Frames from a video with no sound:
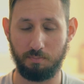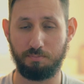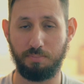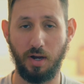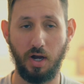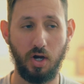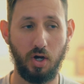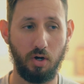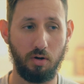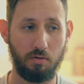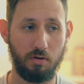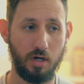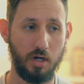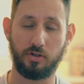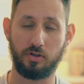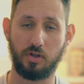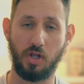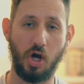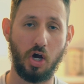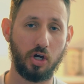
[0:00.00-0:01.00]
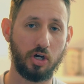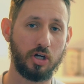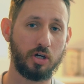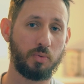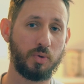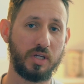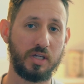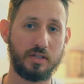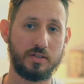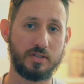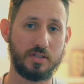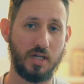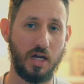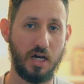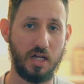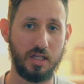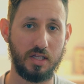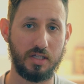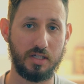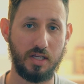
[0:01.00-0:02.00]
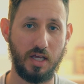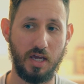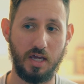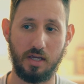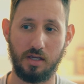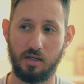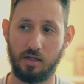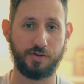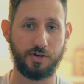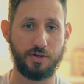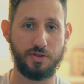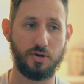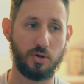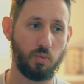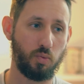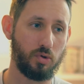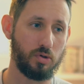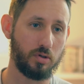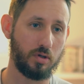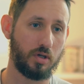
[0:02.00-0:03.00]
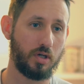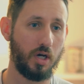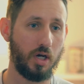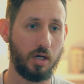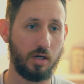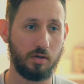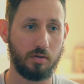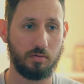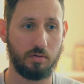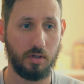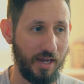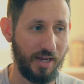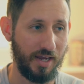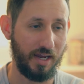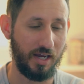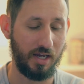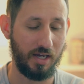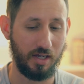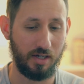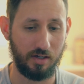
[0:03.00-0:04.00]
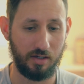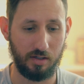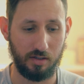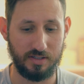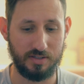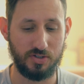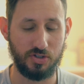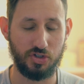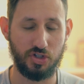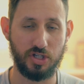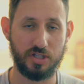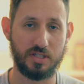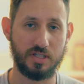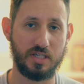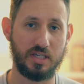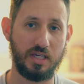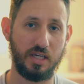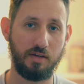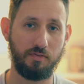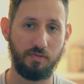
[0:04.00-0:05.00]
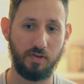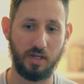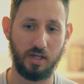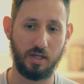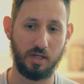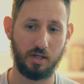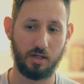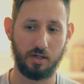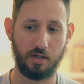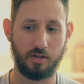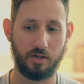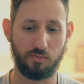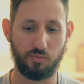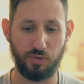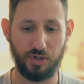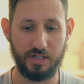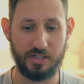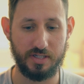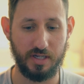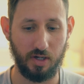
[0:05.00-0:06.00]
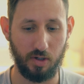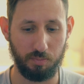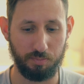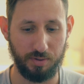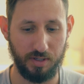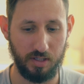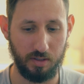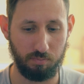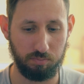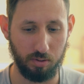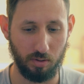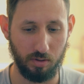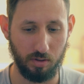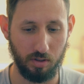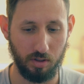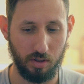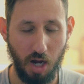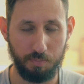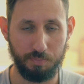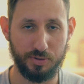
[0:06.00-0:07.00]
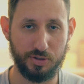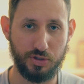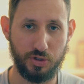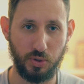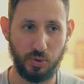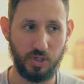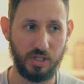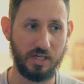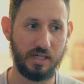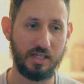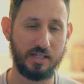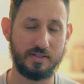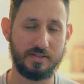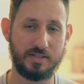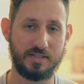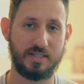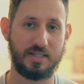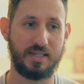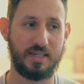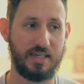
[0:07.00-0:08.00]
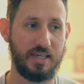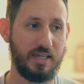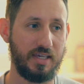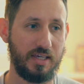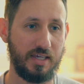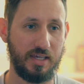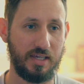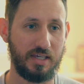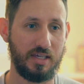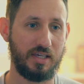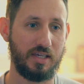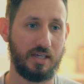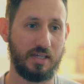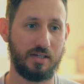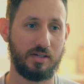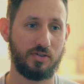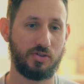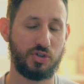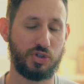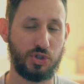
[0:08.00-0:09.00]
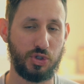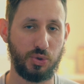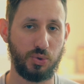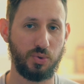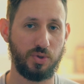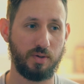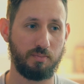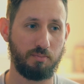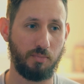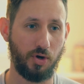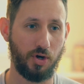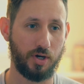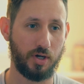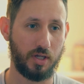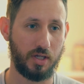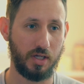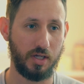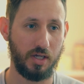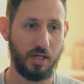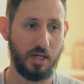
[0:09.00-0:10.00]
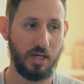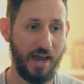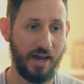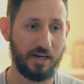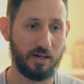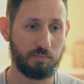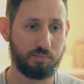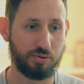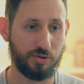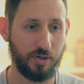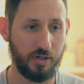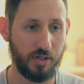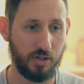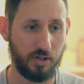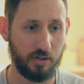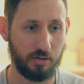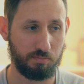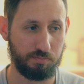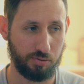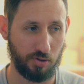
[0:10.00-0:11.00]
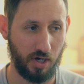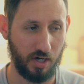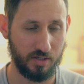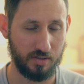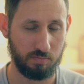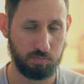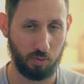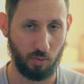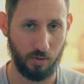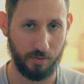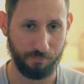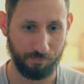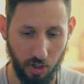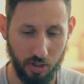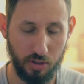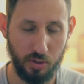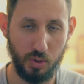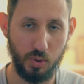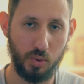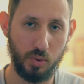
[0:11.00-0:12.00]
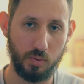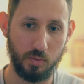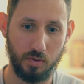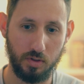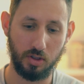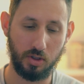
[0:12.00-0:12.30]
a bow. The longer we consolidate, further we'll go. And this is just giving the retail people opportunities to get in to the market at a pretty good price point. Are you